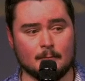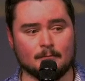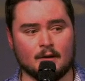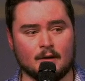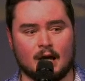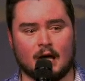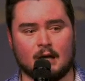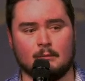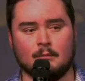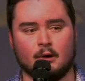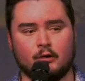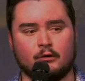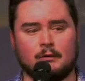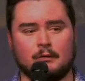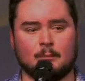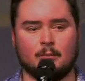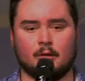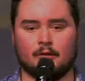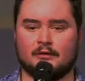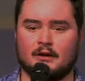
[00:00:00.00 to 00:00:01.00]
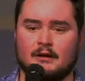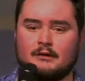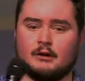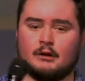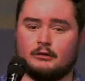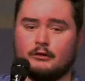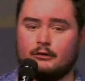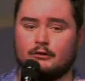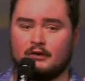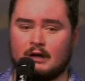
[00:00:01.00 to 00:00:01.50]
and most people think they're
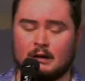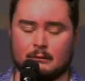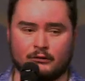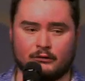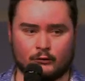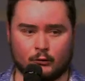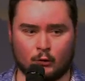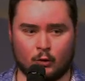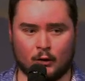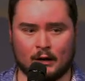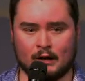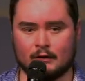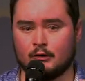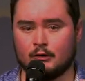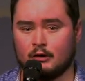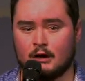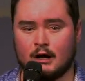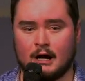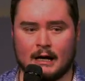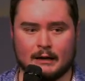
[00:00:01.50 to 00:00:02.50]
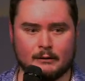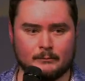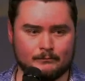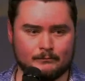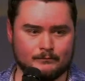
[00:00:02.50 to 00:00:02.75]
the same story, and they're not.